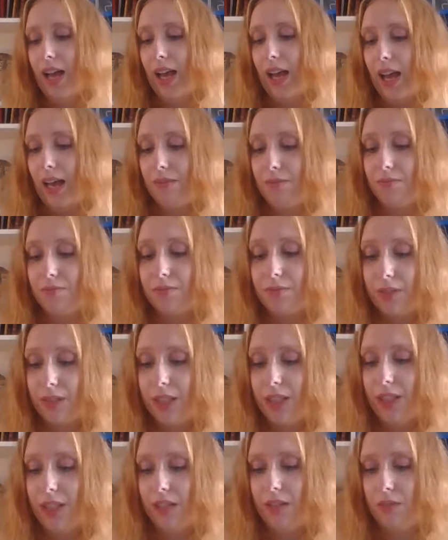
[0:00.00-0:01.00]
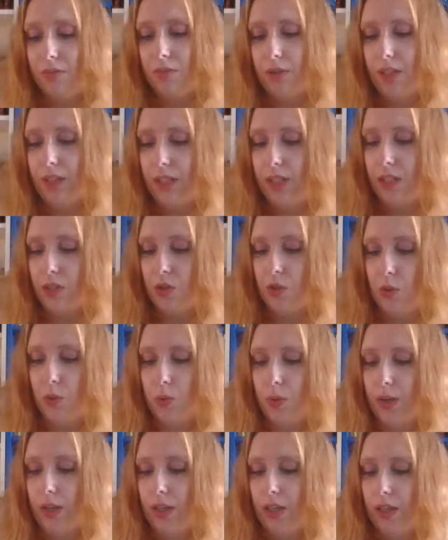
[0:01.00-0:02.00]
I really, really
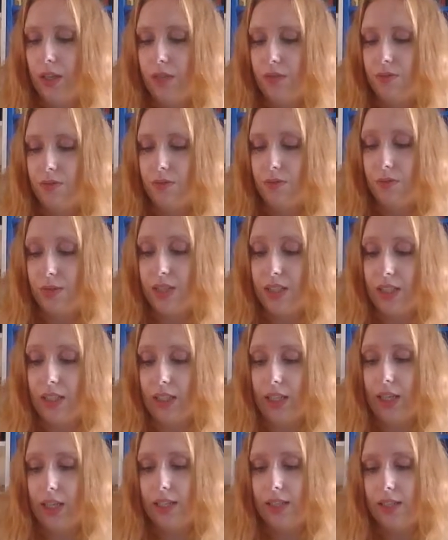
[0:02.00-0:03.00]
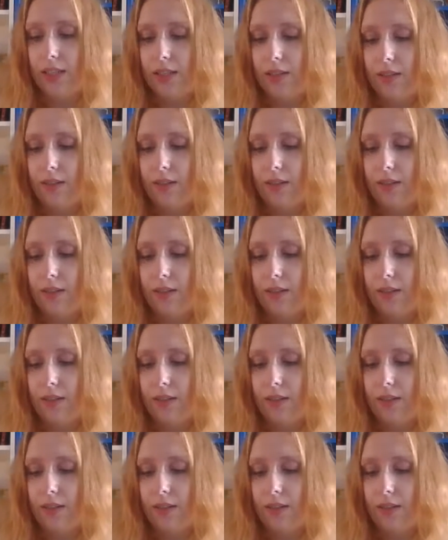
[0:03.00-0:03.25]
enjoy reading it,